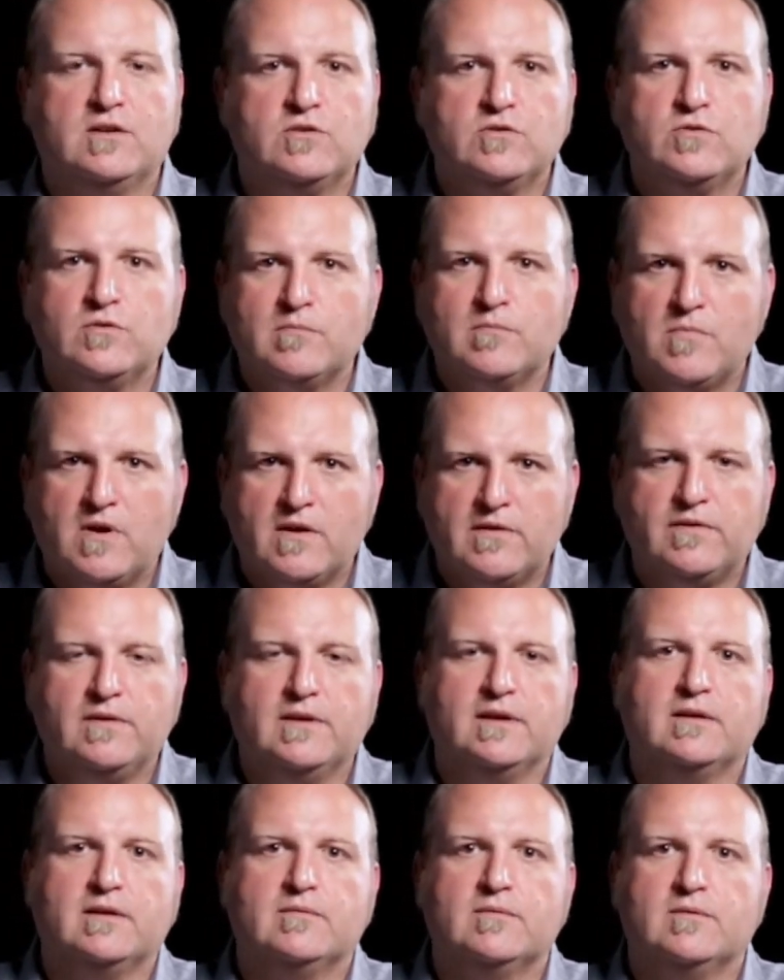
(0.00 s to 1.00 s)
Do it
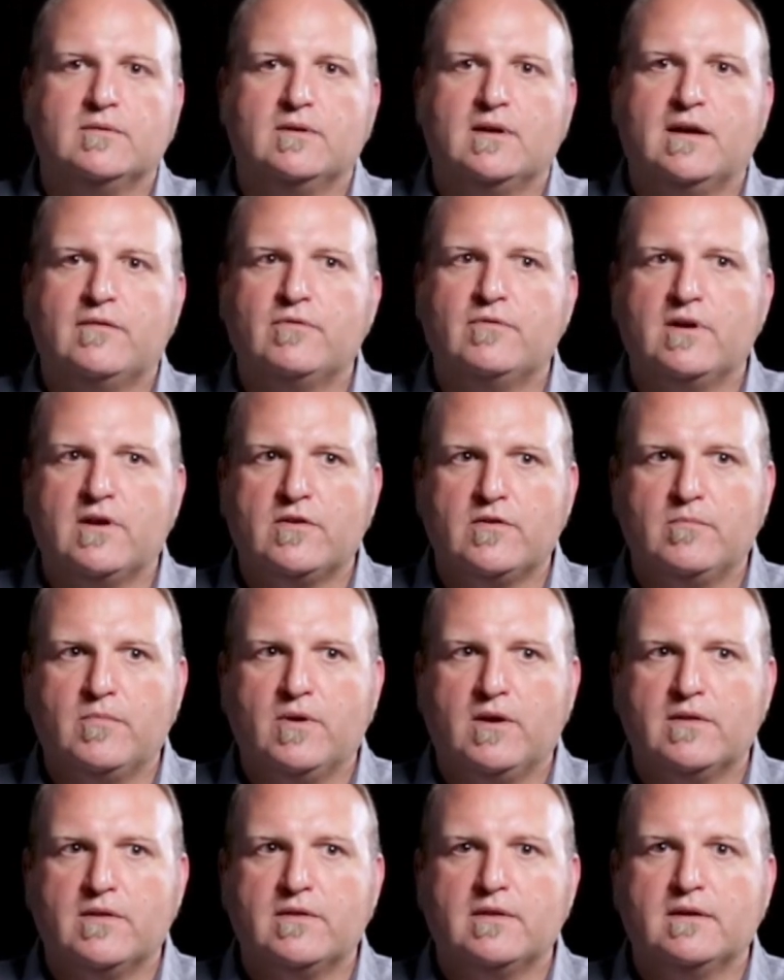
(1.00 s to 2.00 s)
monthly or every other
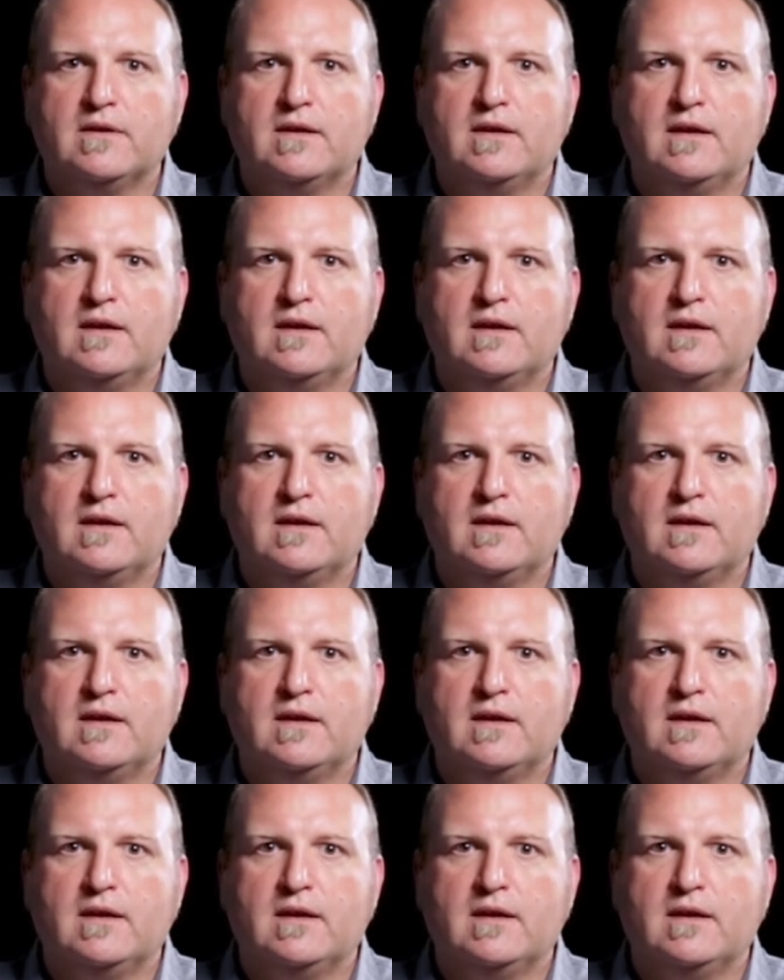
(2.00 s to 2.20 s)
month,